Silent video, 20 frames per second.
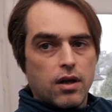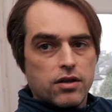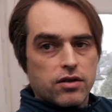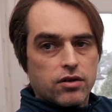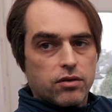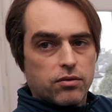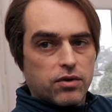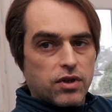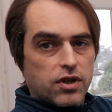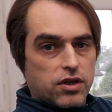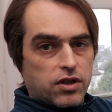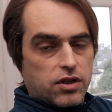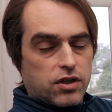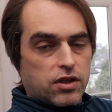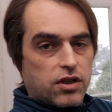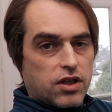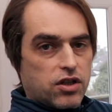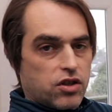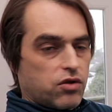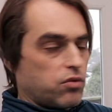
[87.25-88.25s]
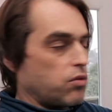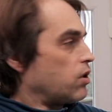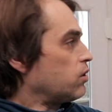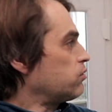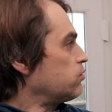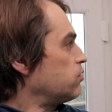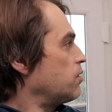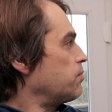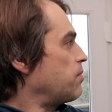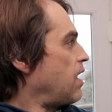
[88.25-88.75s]
So this
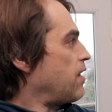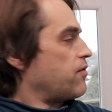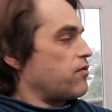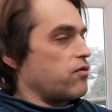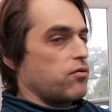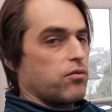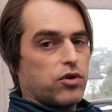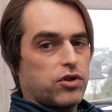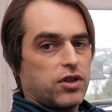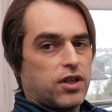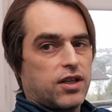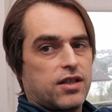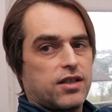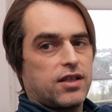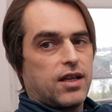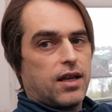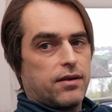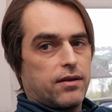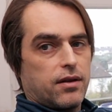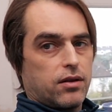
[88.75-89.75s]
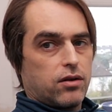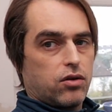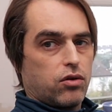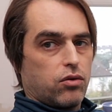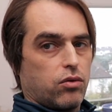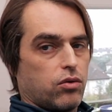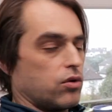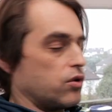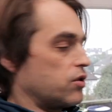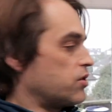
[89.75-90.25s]
wall to the bathroom was extended
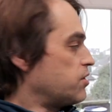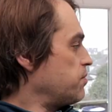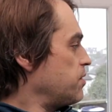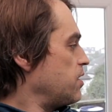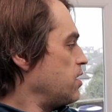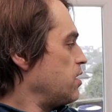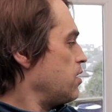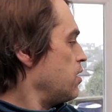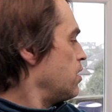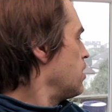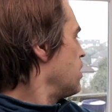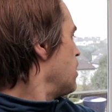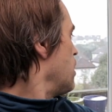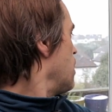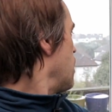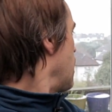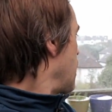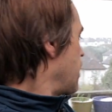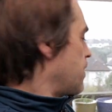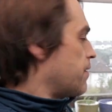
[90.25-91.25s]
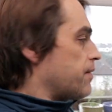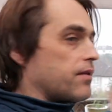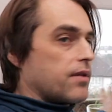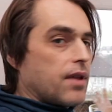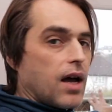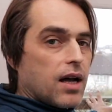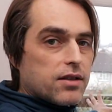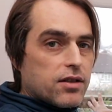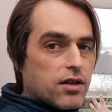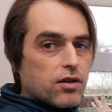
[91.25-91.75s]
towards me, and
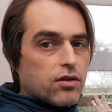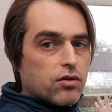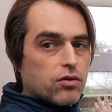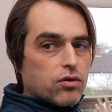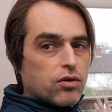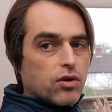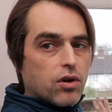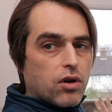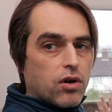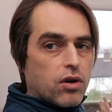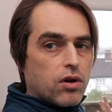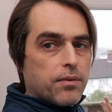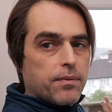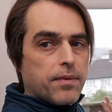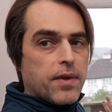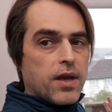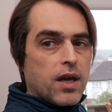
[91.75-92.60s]
that's a new door.